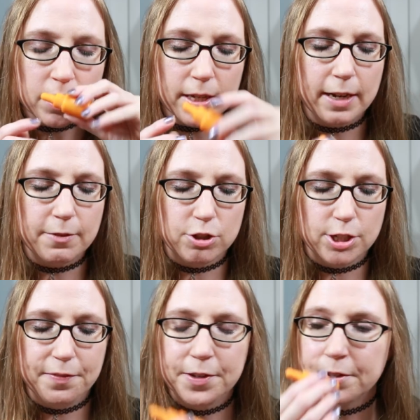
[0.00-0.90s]
Like after
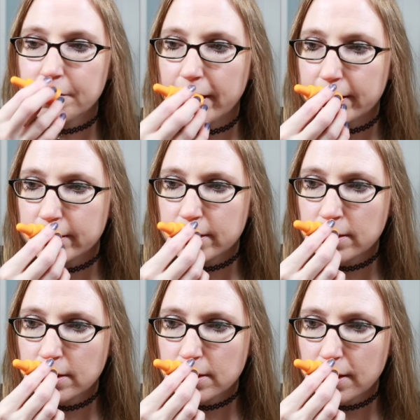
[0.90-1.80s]
shaving your legs
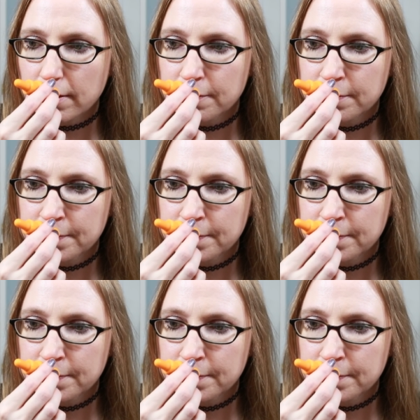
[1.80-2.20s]
and stuff.